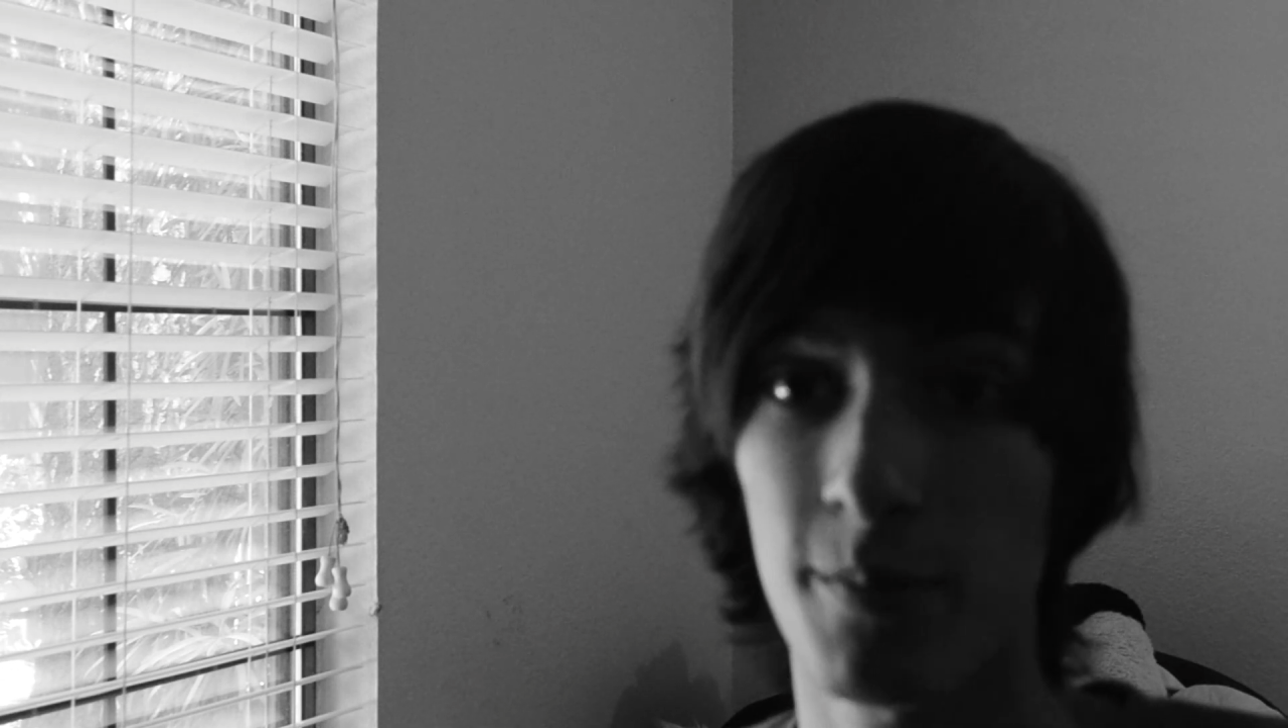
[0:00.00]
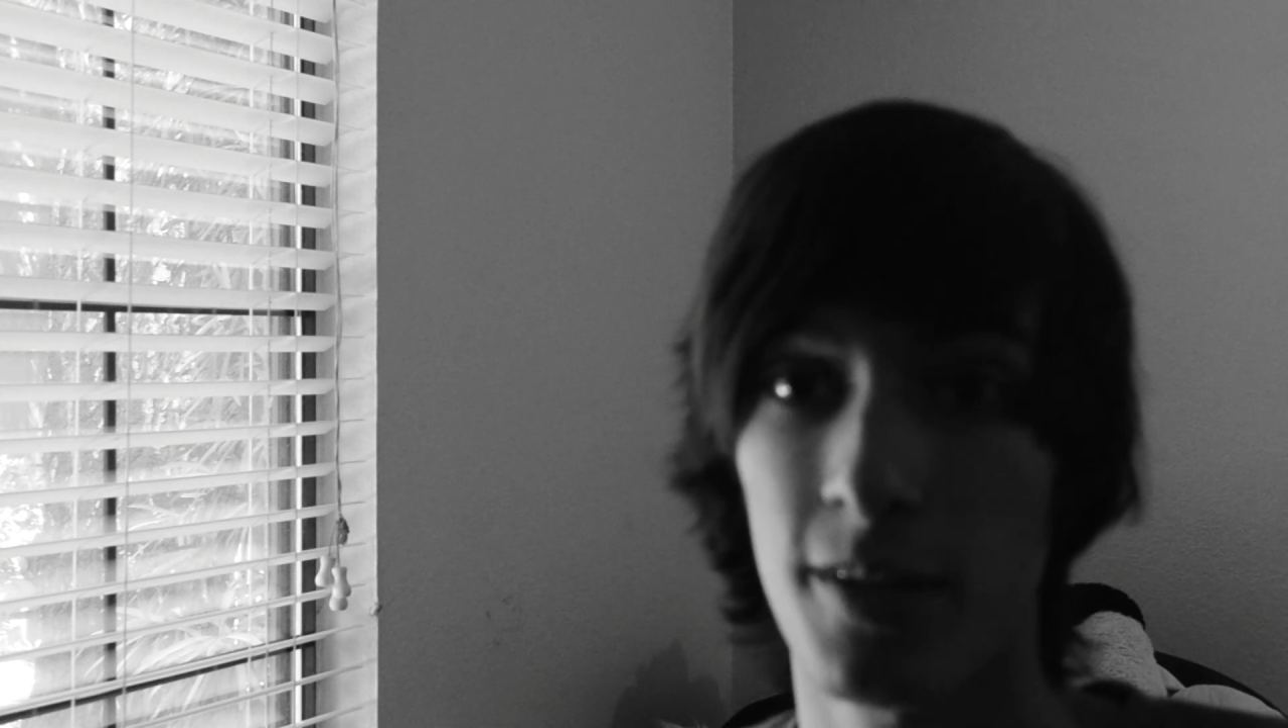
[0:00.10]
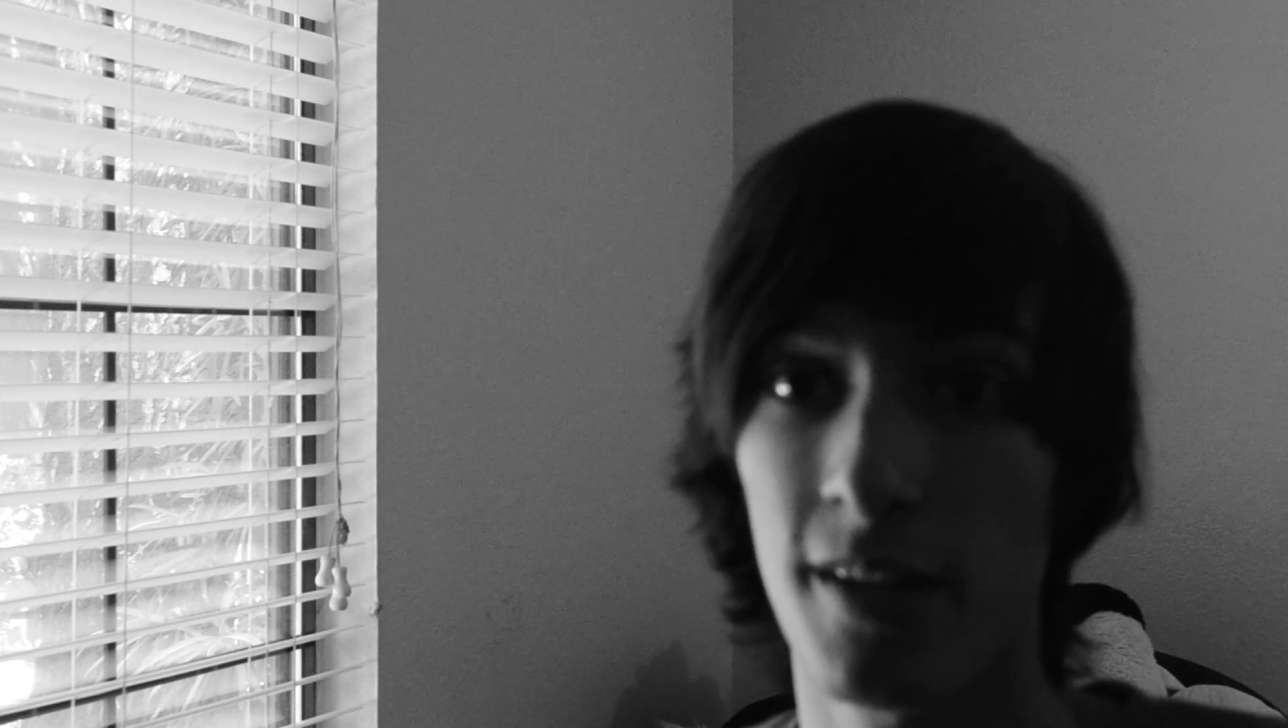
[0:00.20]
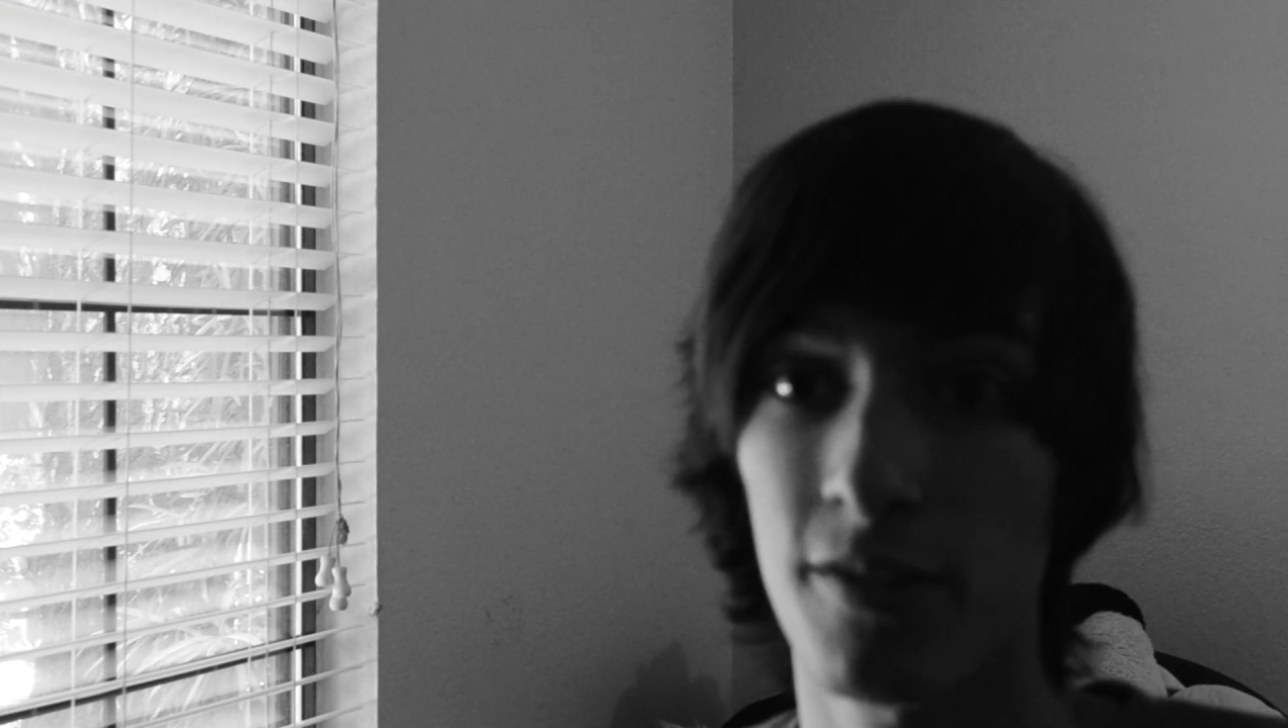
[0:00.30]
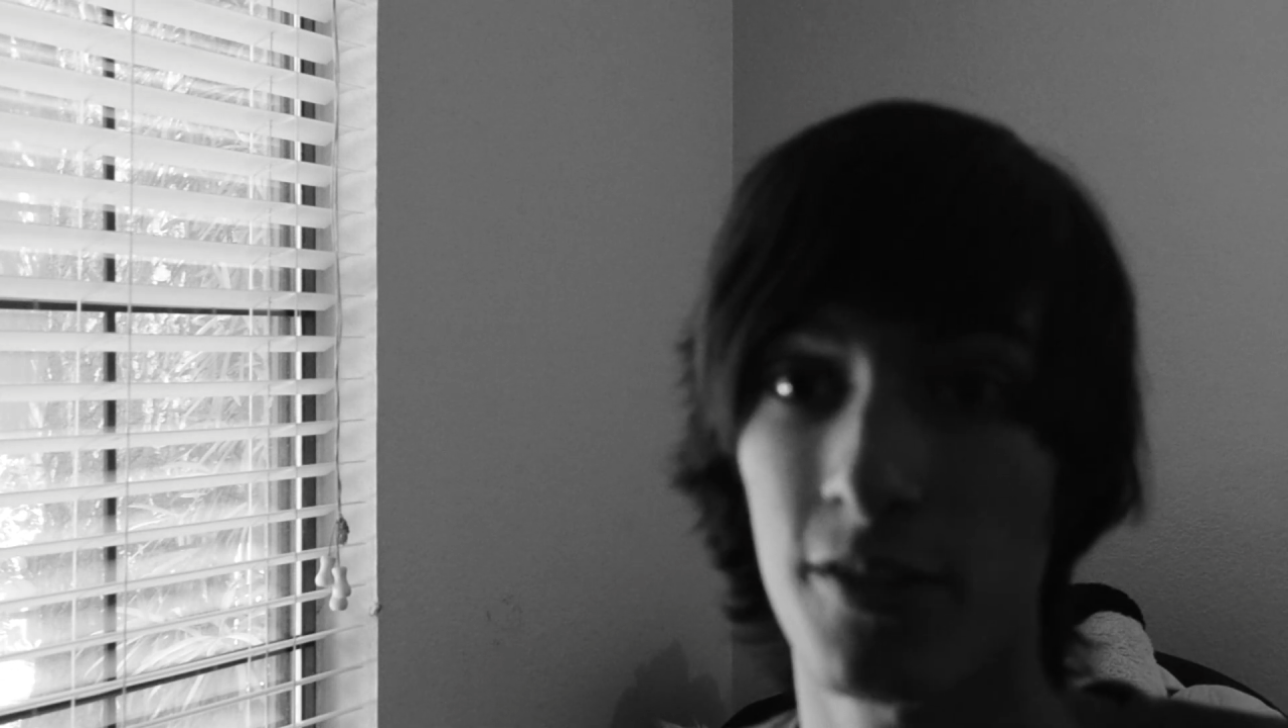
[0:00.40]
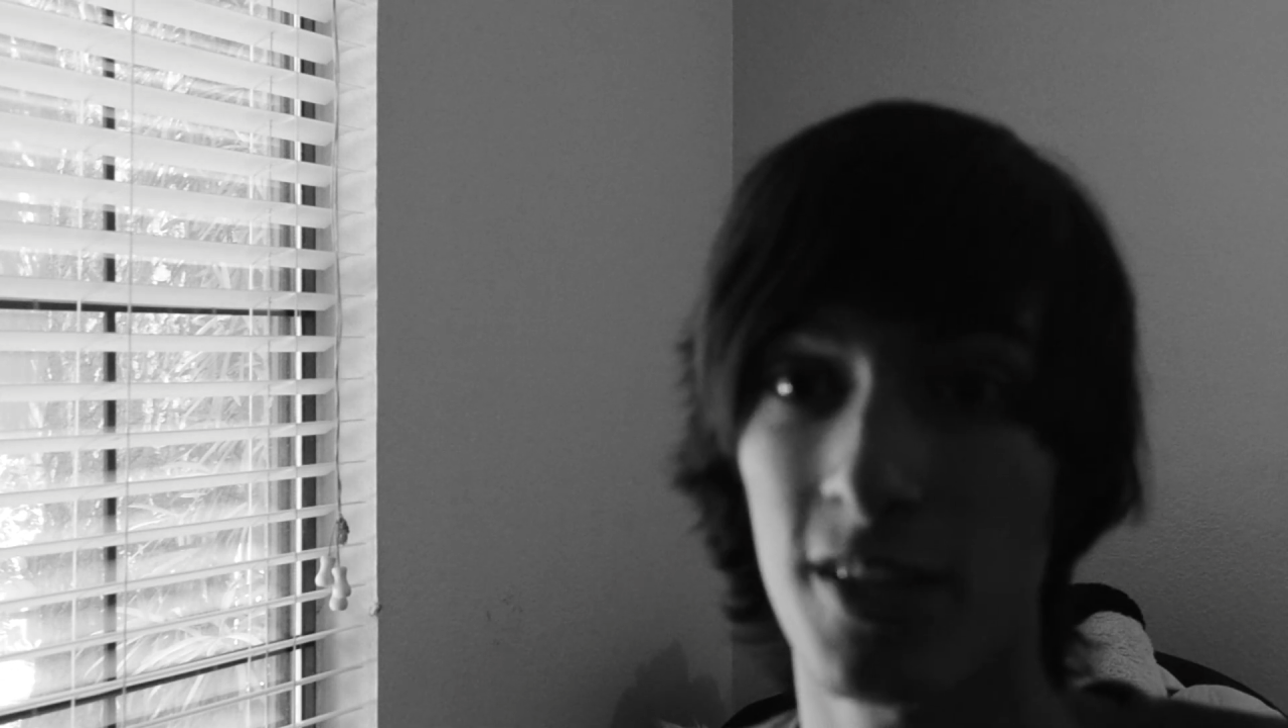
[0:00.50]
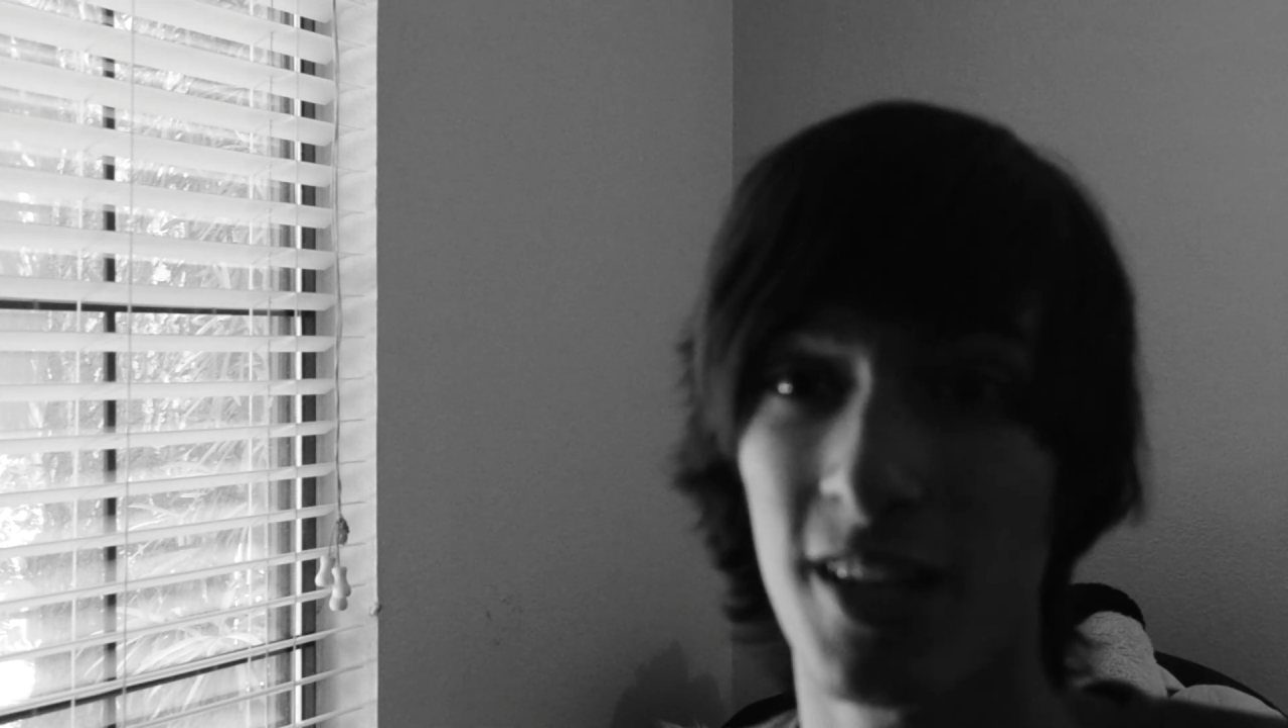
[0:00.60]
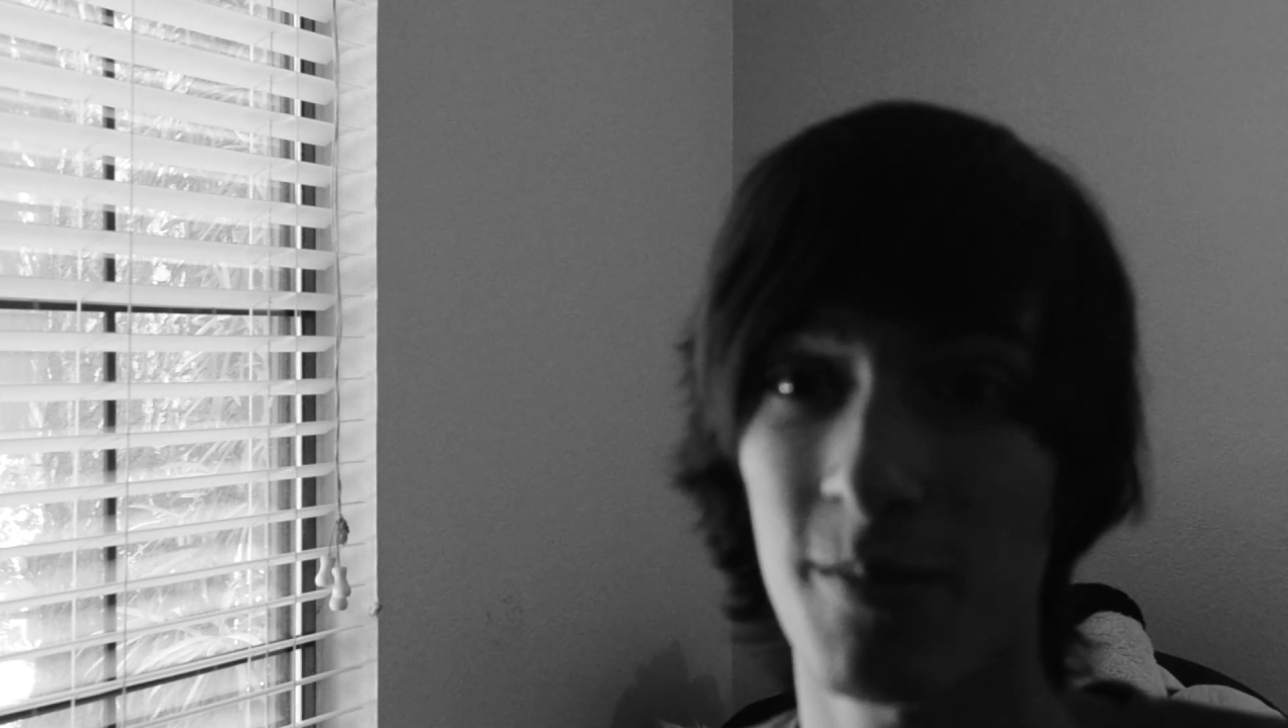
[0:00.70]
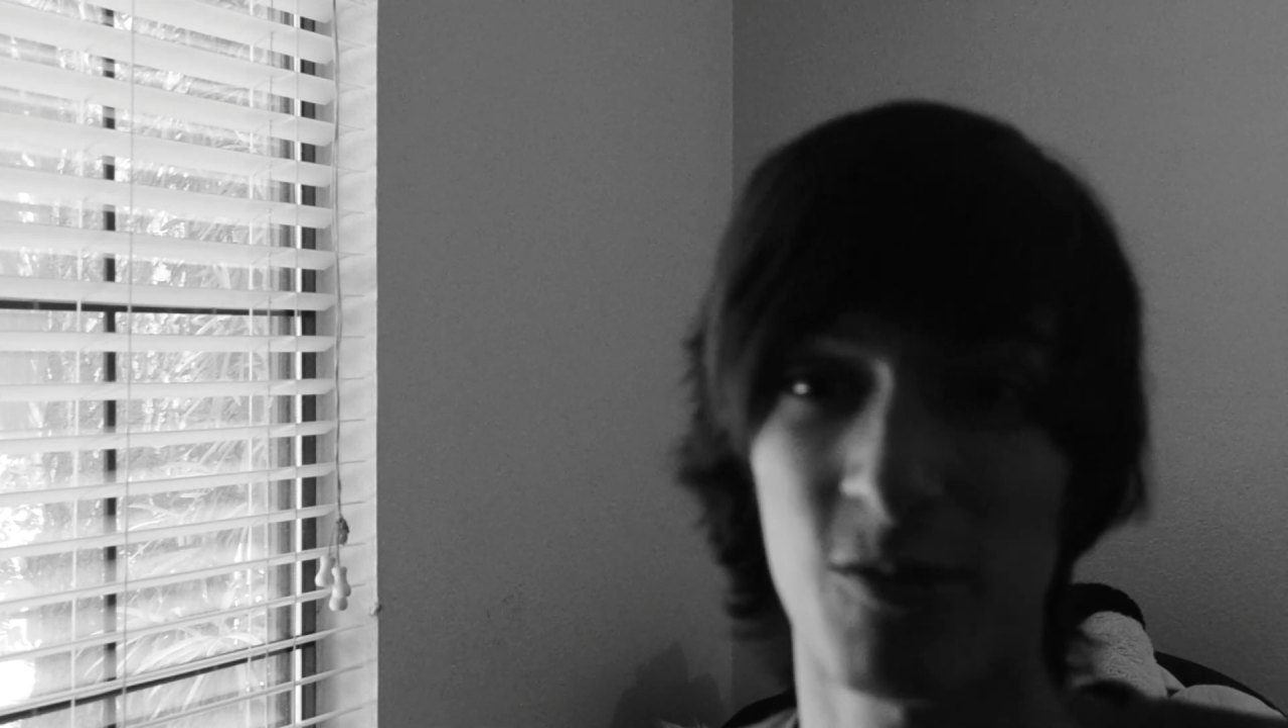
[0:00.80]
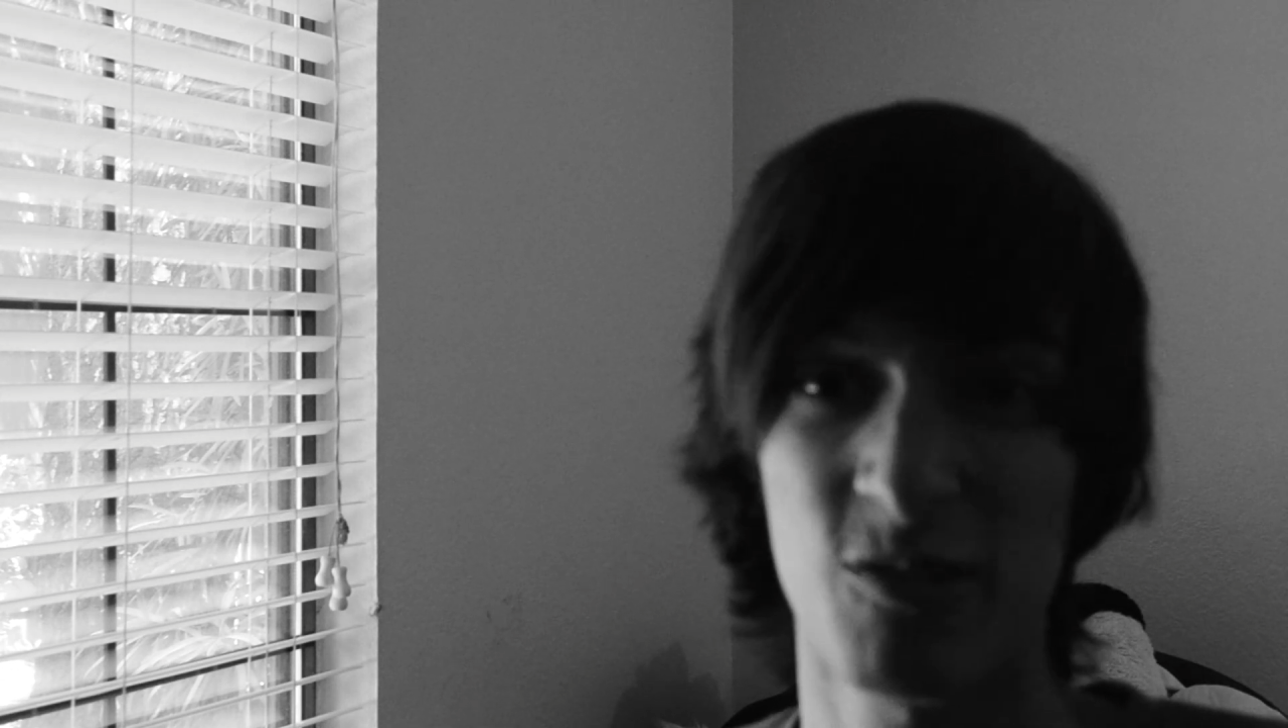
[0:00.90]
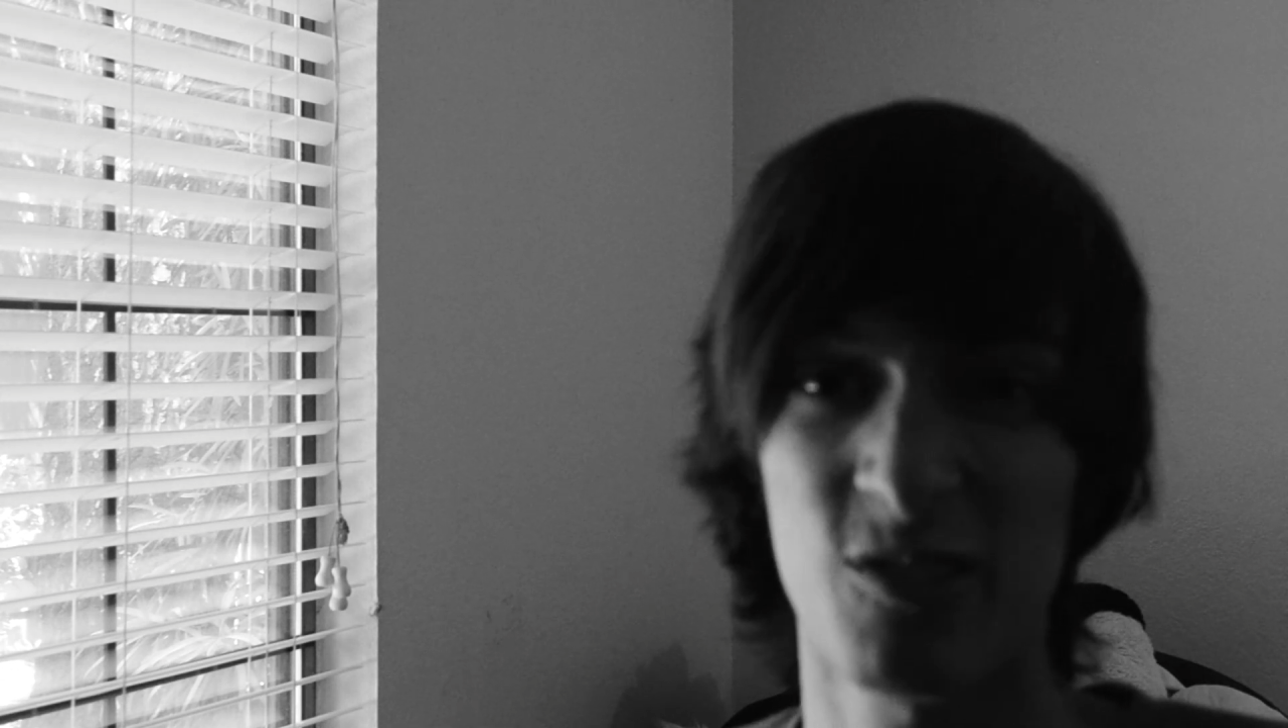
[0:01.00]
going to have the time